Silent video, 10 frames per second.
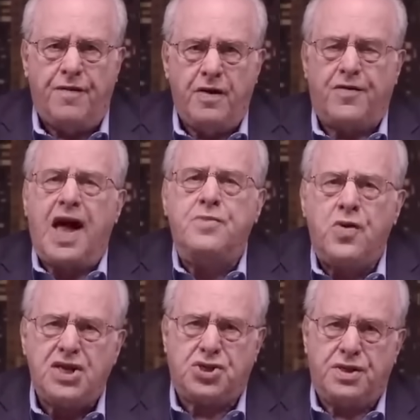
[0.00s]
for
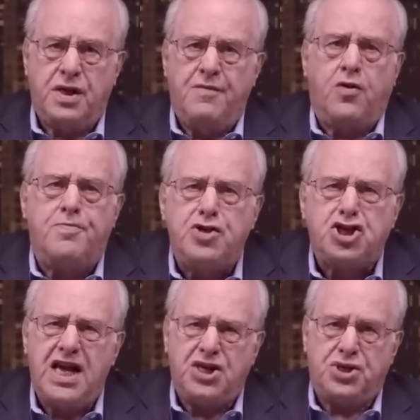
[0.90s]
admiration, for
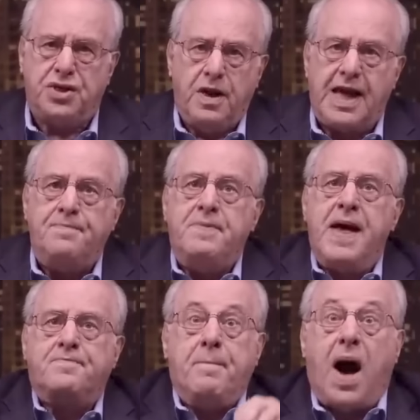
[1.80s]
appreciation, can be met
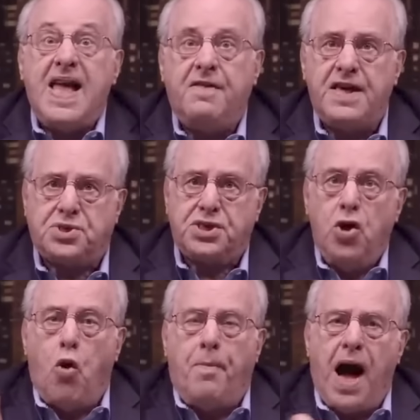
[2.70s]
by buying this
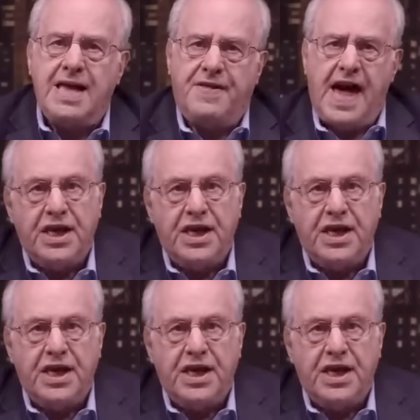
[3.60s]
or buying that.